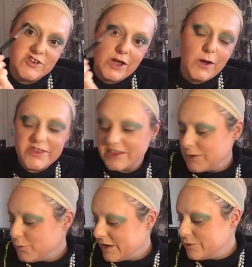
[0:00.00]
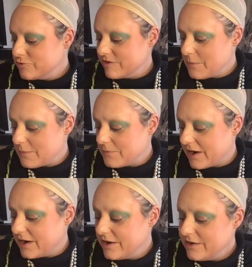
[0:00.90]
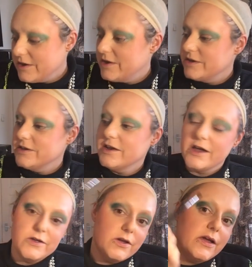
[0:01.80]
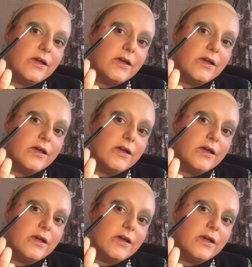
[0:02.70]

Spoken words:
You know, I think we all remember, you know,